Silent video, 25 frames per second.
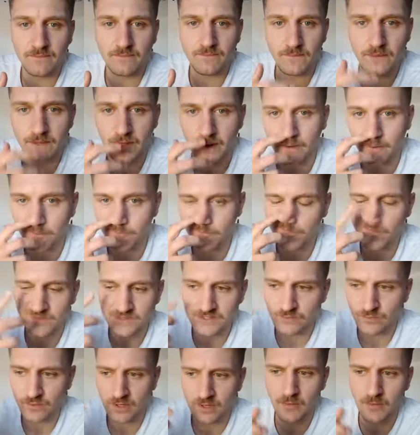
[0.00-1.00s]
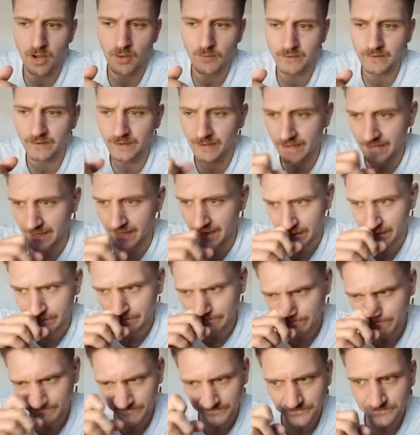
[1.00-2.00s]
You know, there's a real moment I had
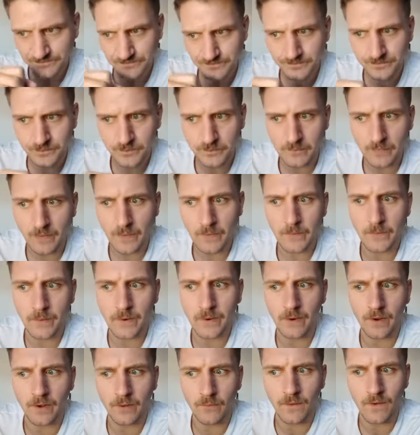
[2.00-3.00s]
where I